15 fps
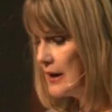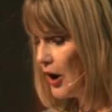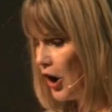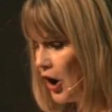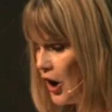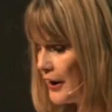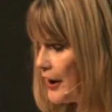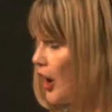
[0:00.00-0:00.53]

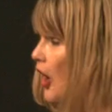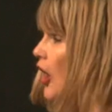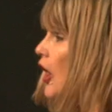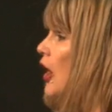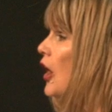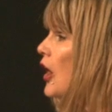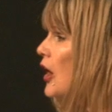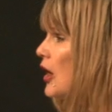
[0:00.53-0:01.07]
on
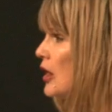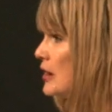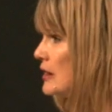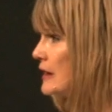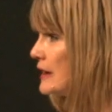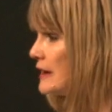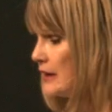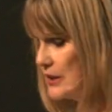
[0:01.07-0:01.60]
all
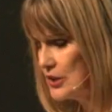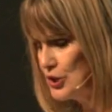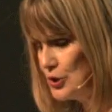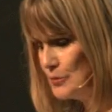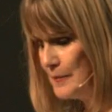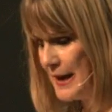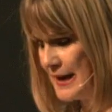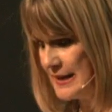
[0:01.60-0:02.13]

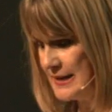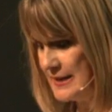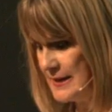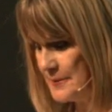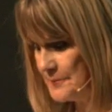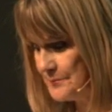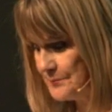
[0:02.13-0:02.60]
humanity